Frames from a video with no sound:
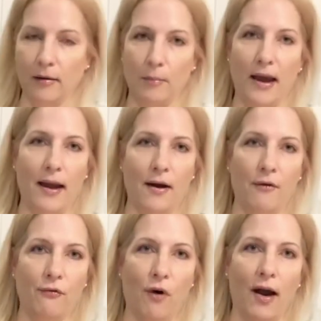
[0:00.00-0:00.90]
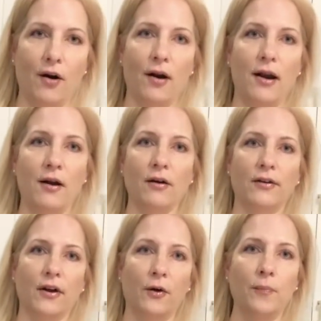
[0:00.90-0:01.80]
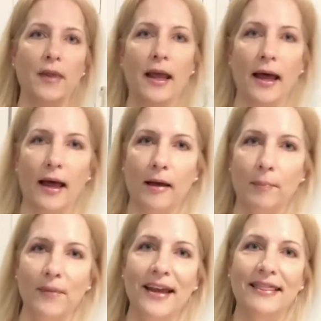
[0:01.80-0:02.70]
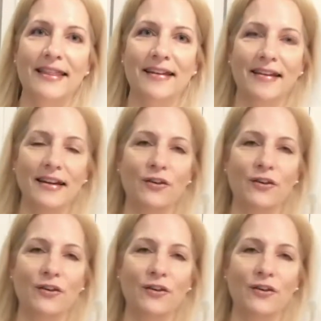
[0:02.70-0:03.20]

my air fryer here. So this is